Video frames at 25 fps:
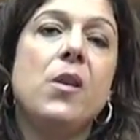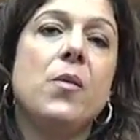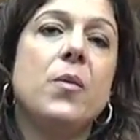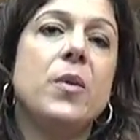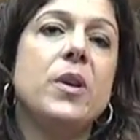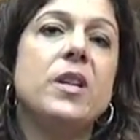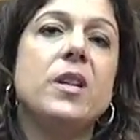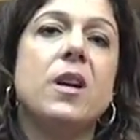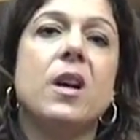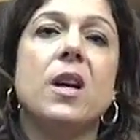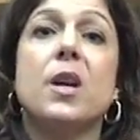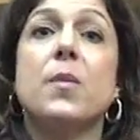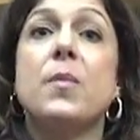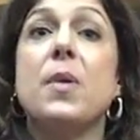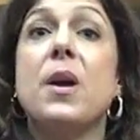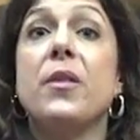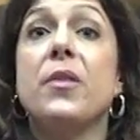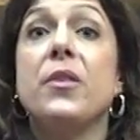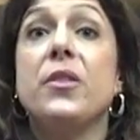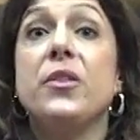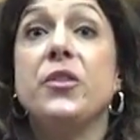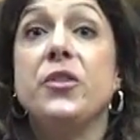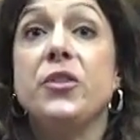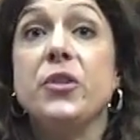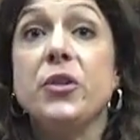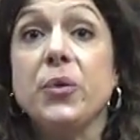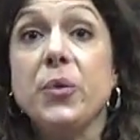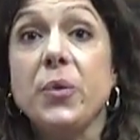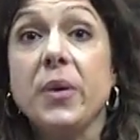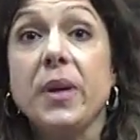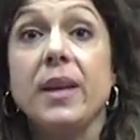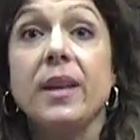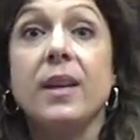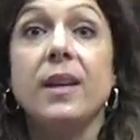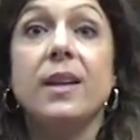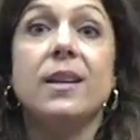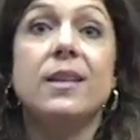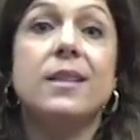We talk about the
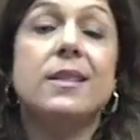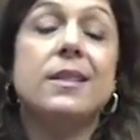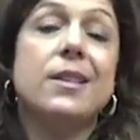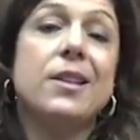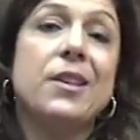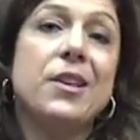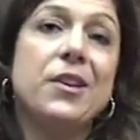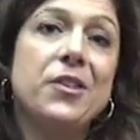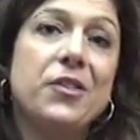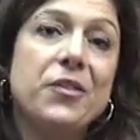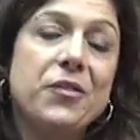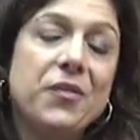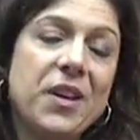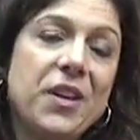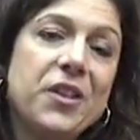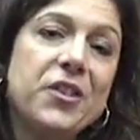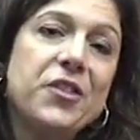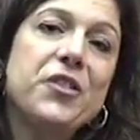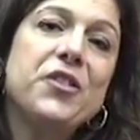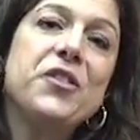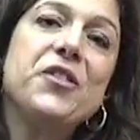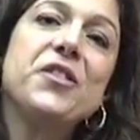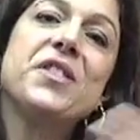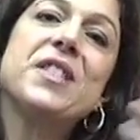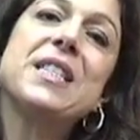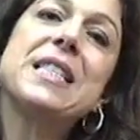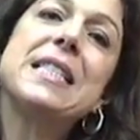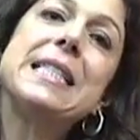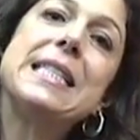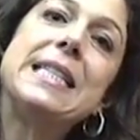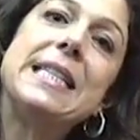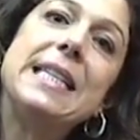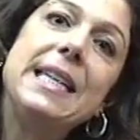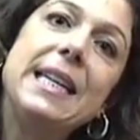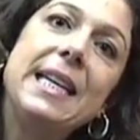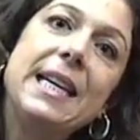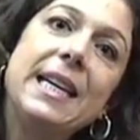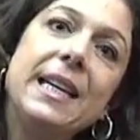doing is the interventions, the
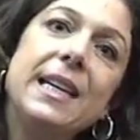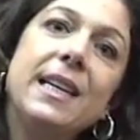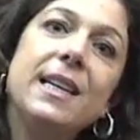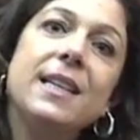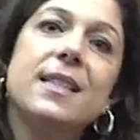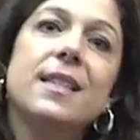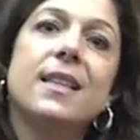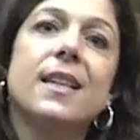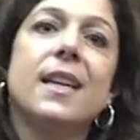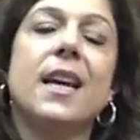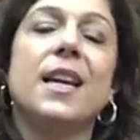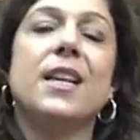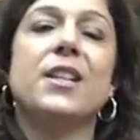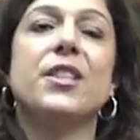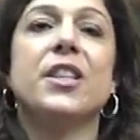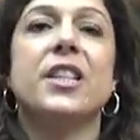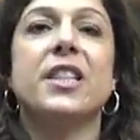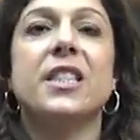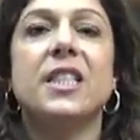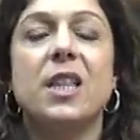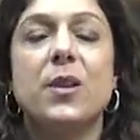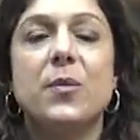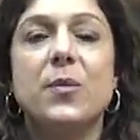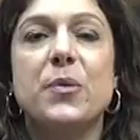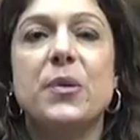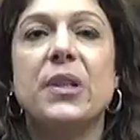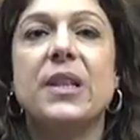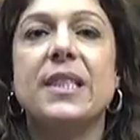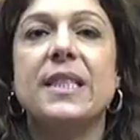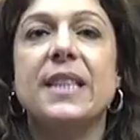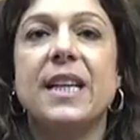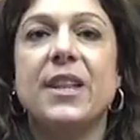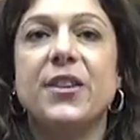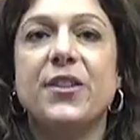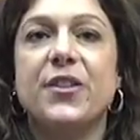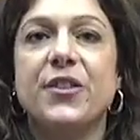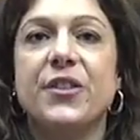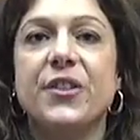seeing is the case
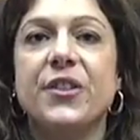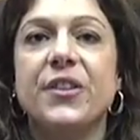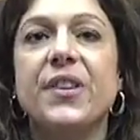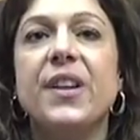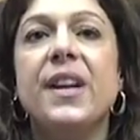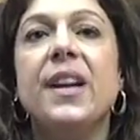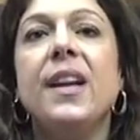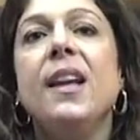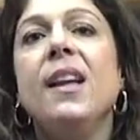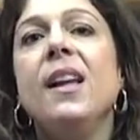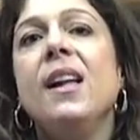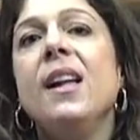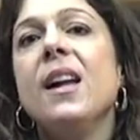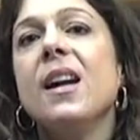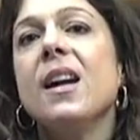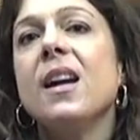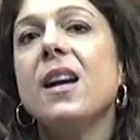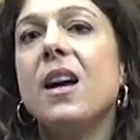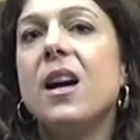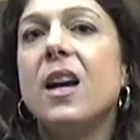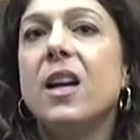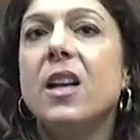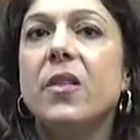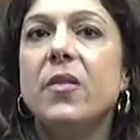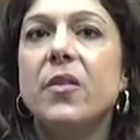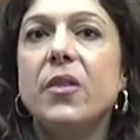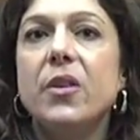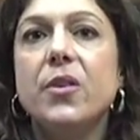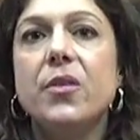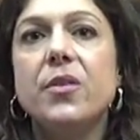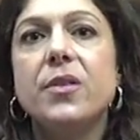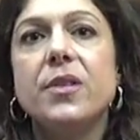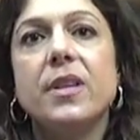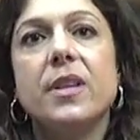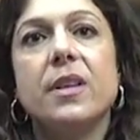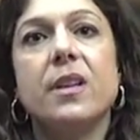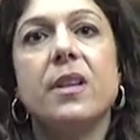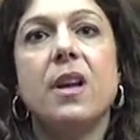conceptualization, and kind of
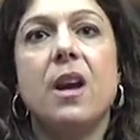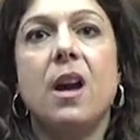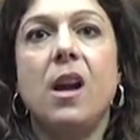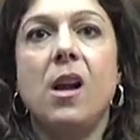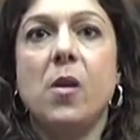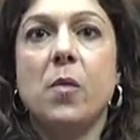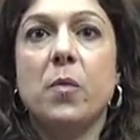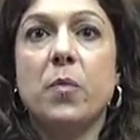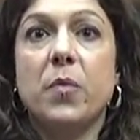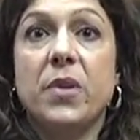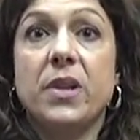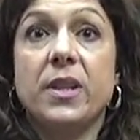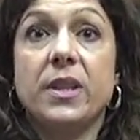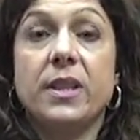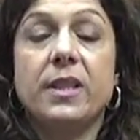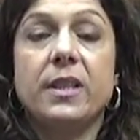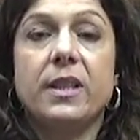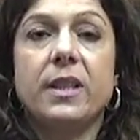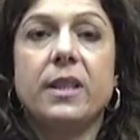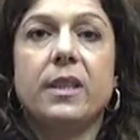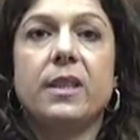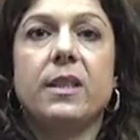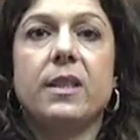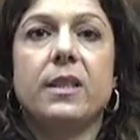using this